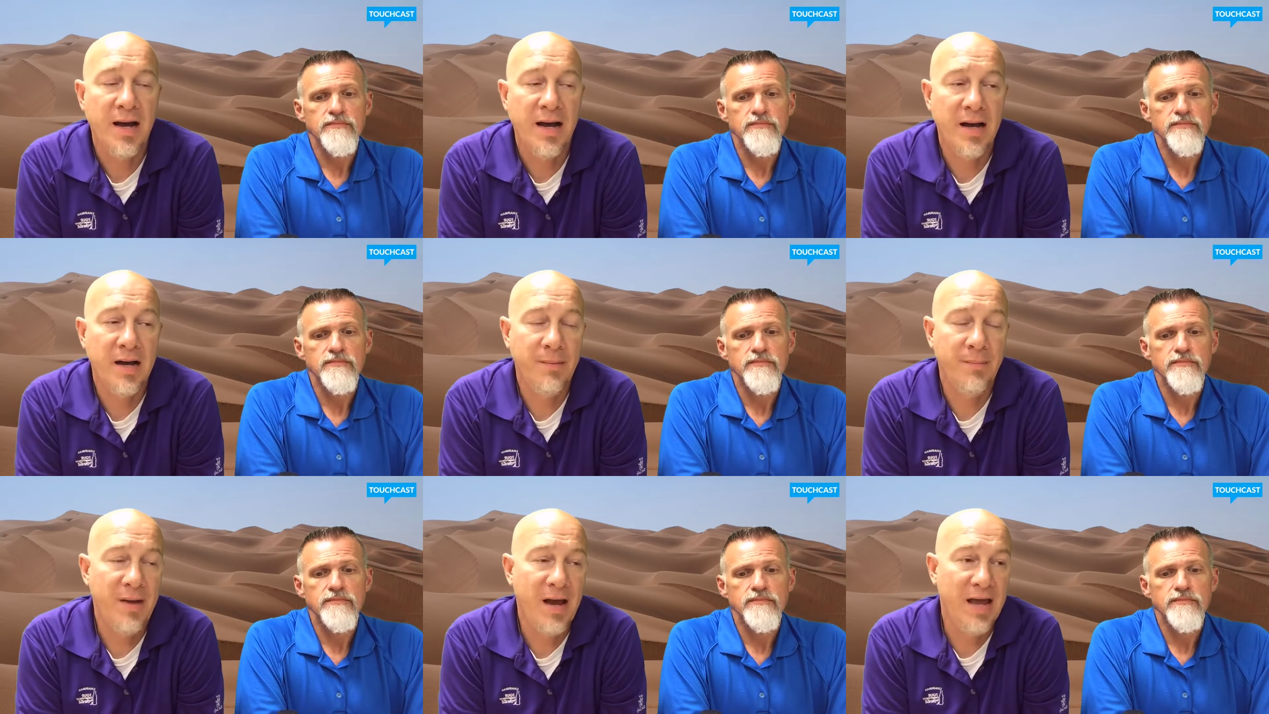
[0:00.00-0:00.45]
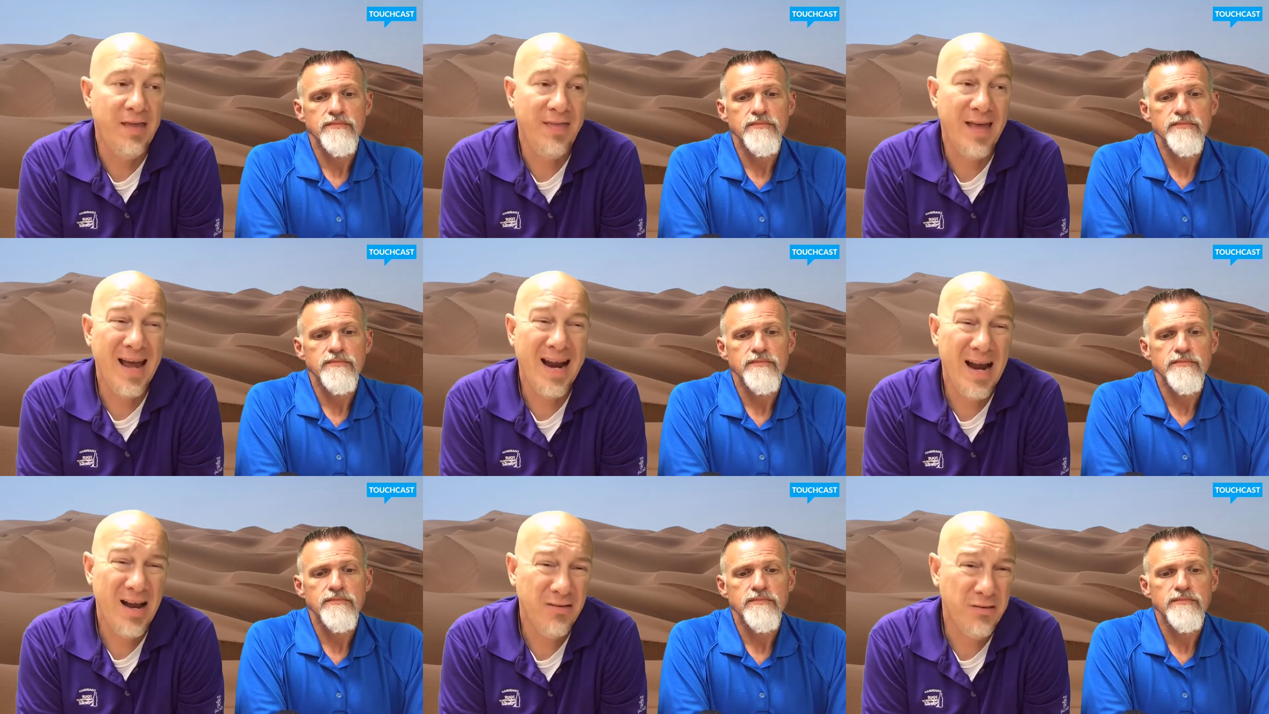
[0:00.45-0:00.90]
Speaker 1: um,
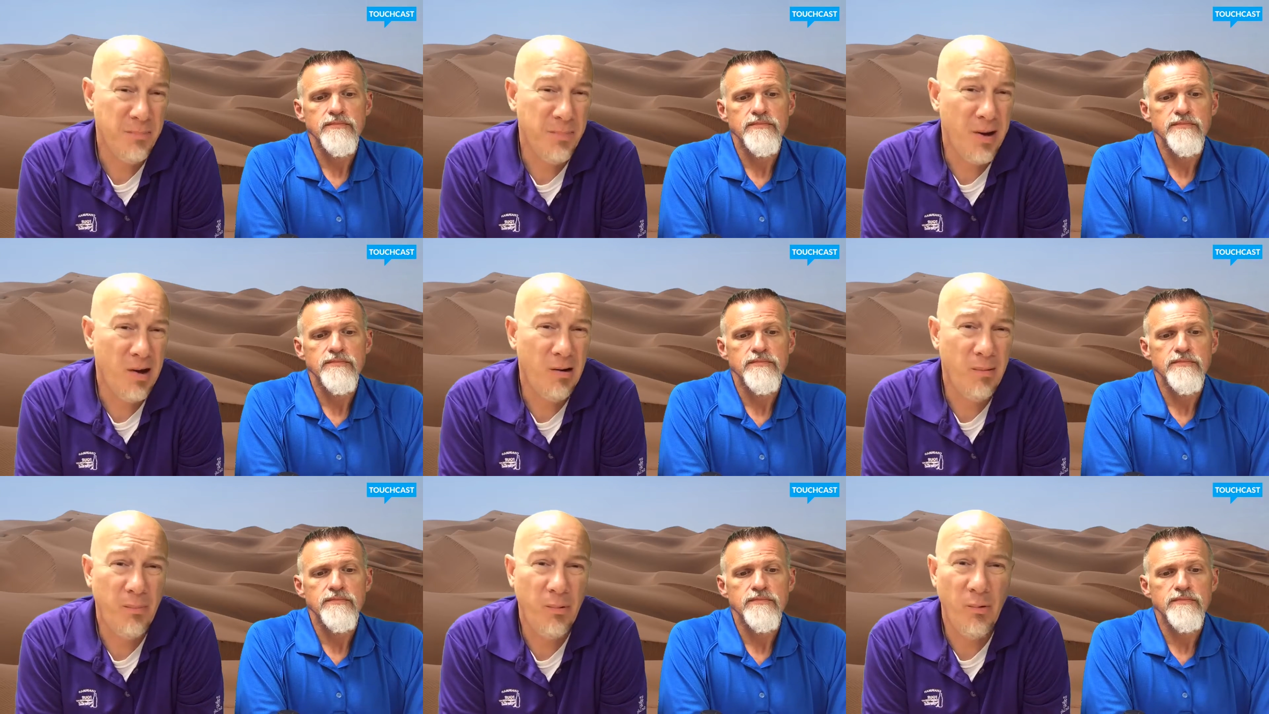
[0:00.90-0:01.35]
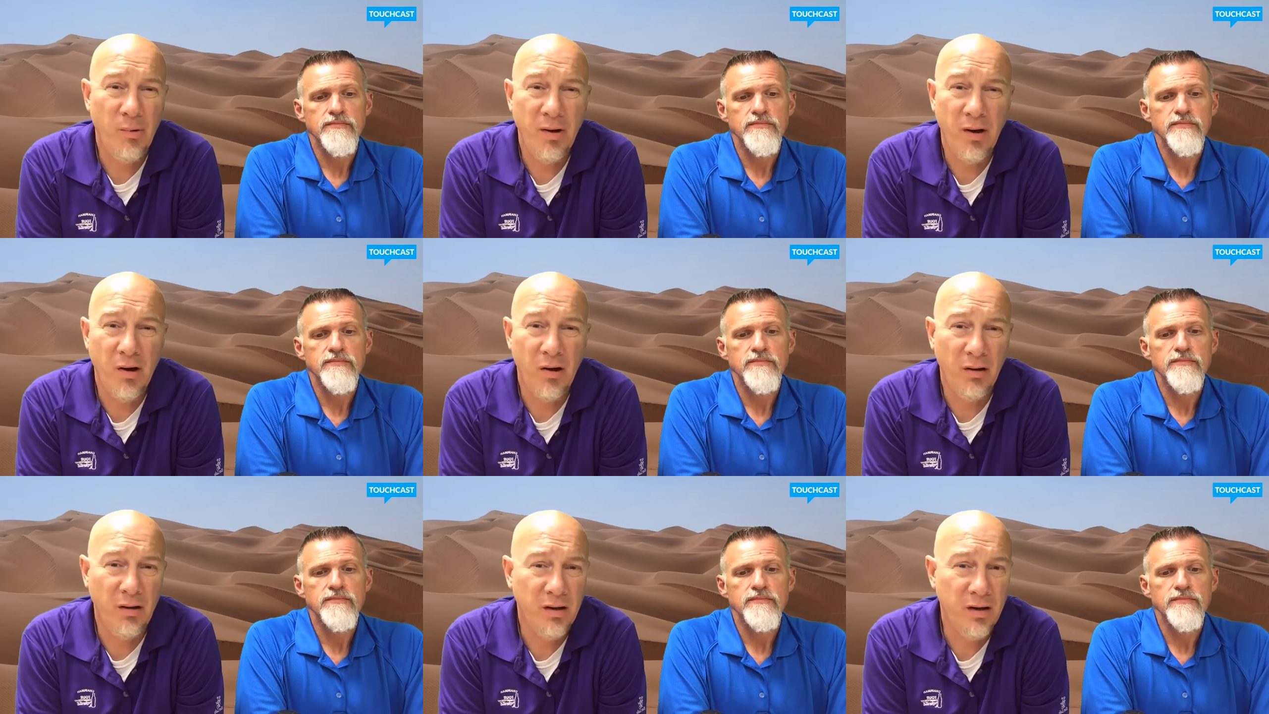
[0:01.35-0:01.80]
and that has a
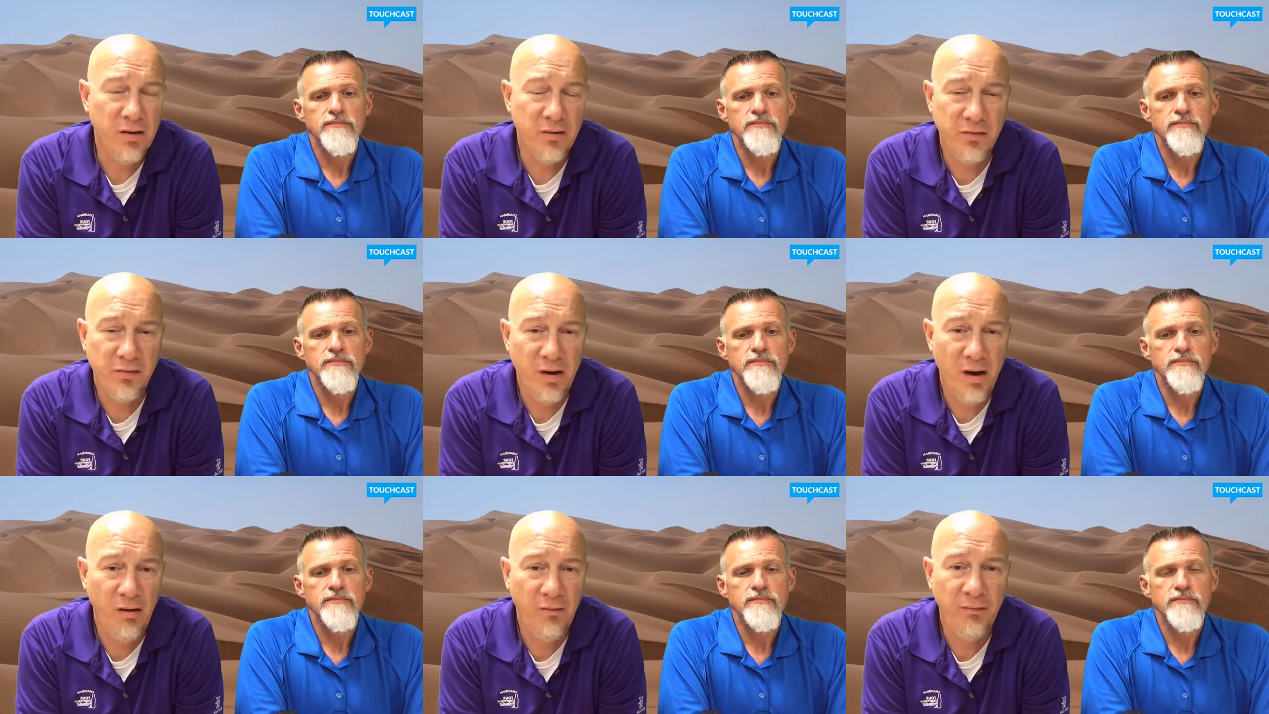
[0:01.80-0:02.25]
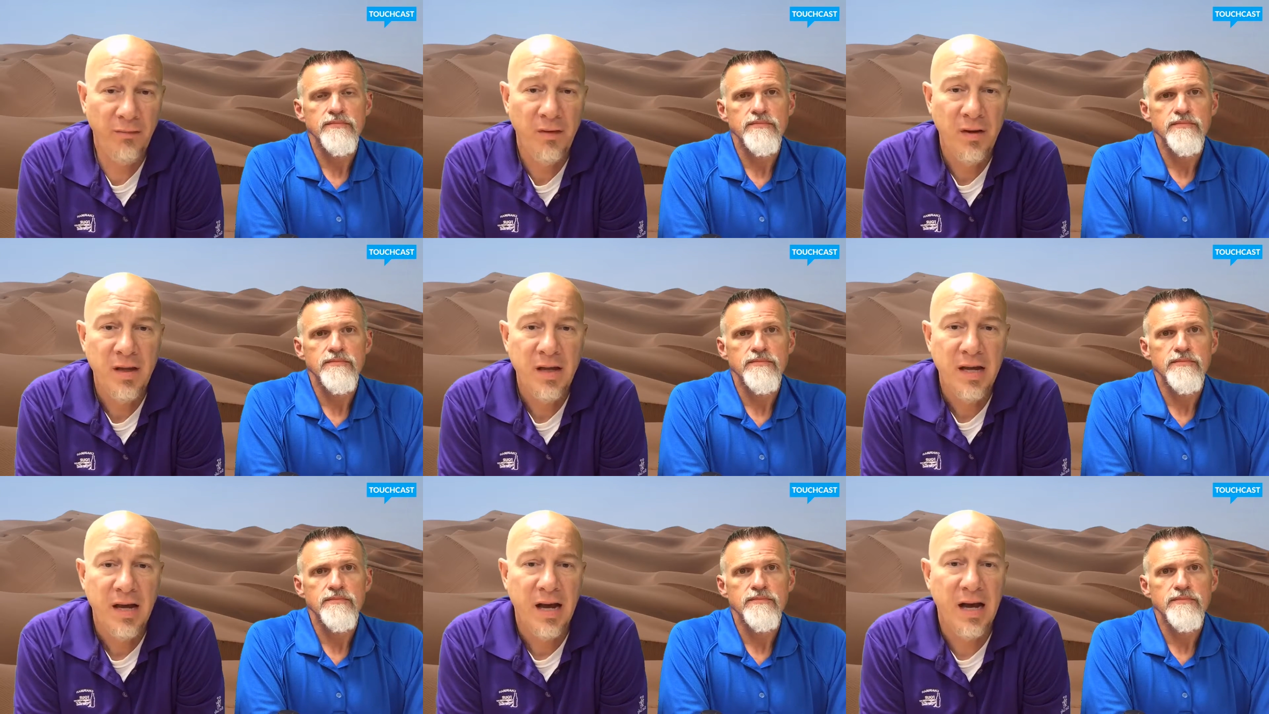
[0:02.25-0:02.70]
PowerPoint all in
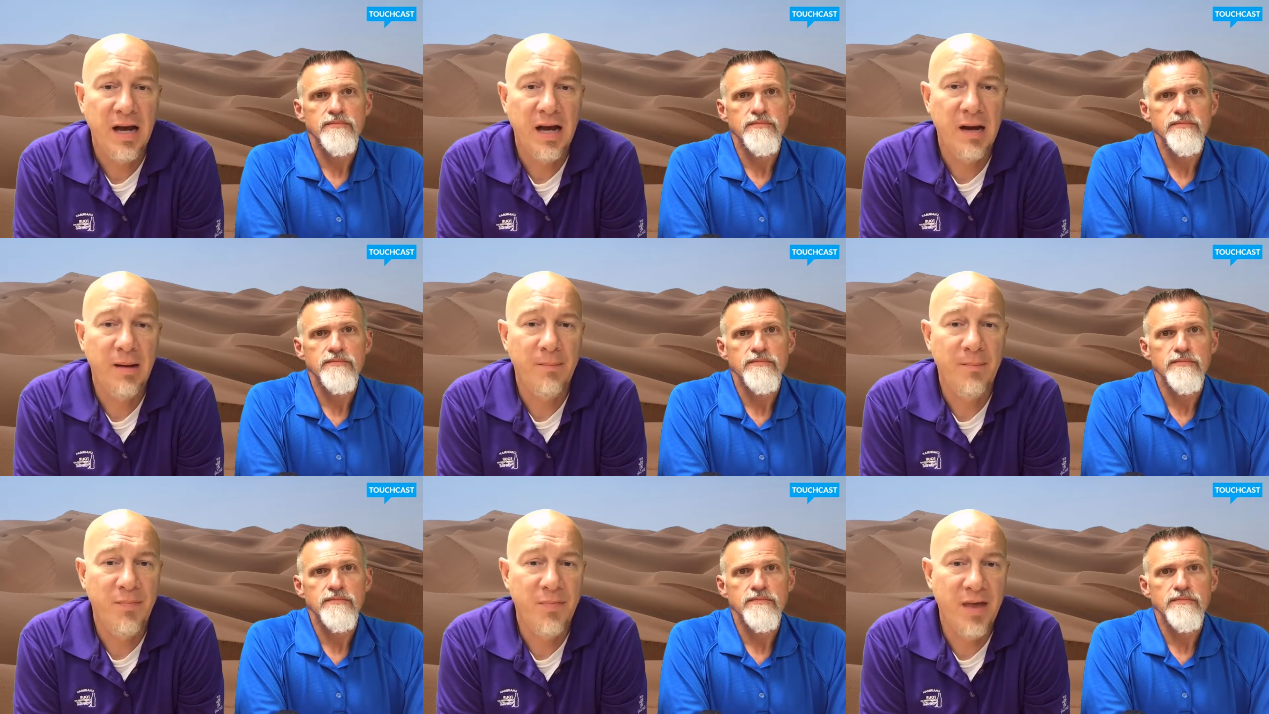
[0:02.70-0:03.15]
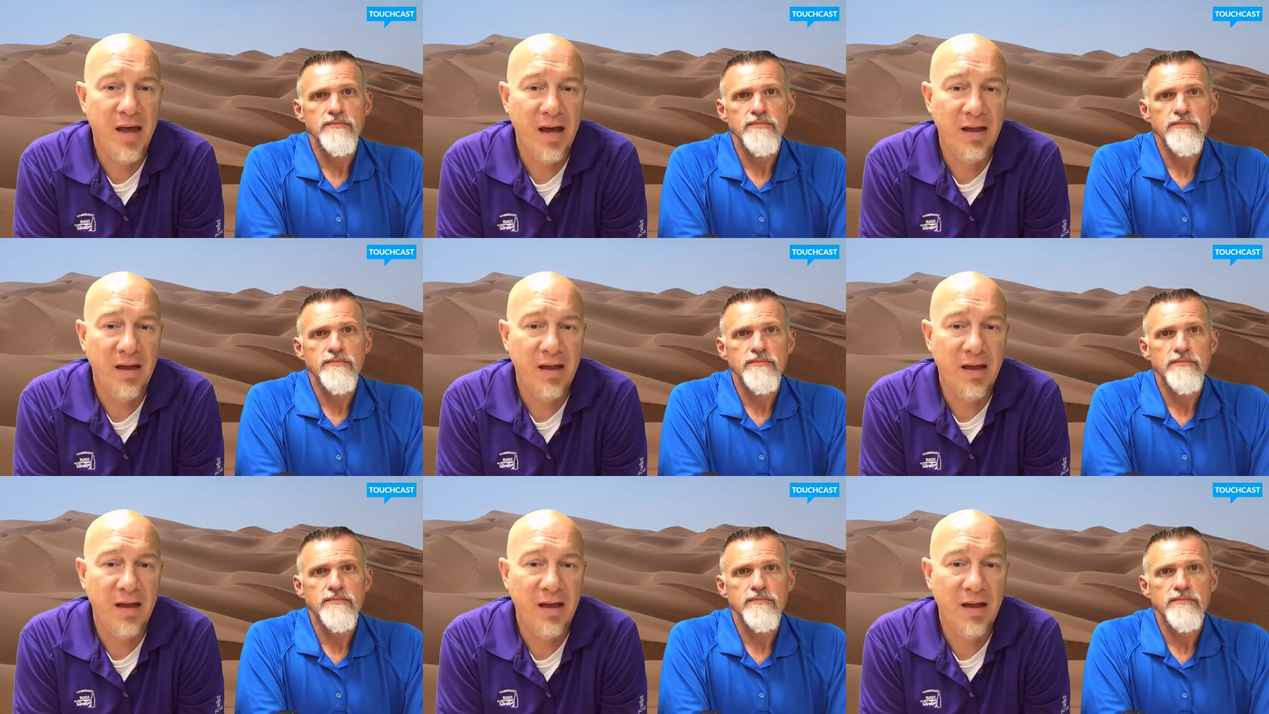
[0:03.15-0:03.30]
itself. Um,